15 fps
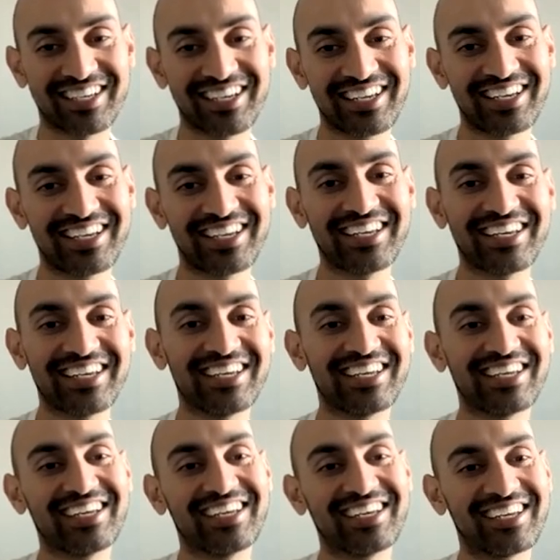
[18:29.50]

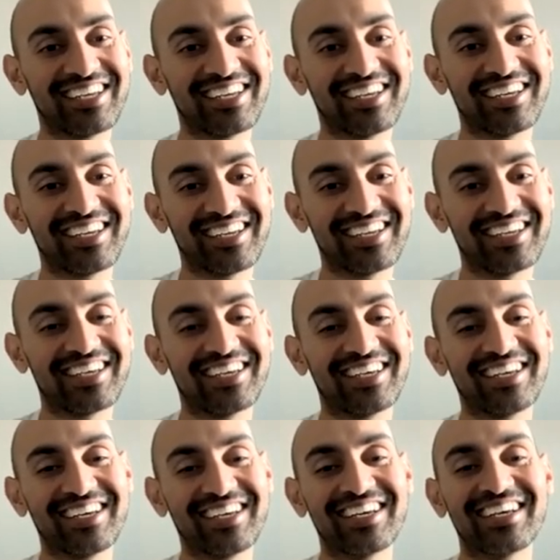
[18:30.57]

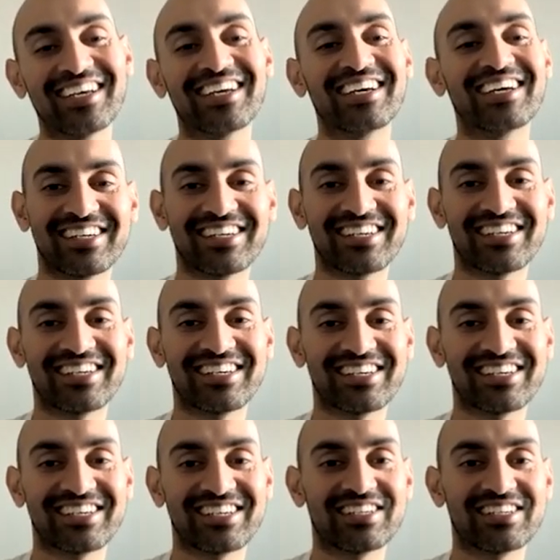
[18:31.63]

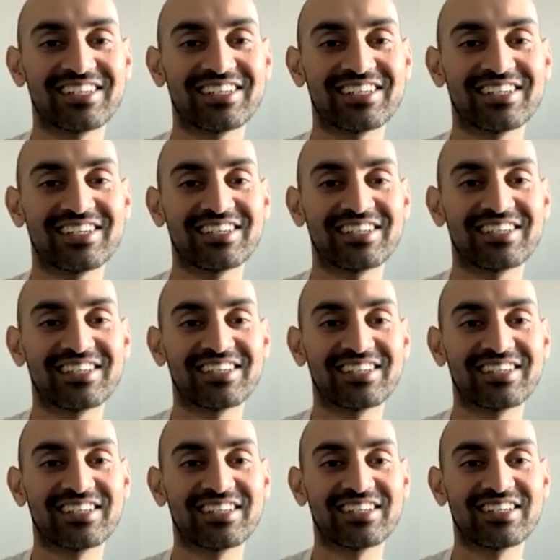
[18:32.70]

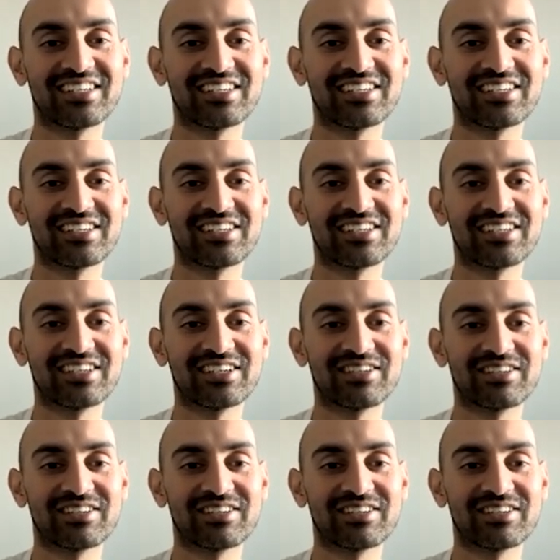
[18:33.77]
The person shown says nothing.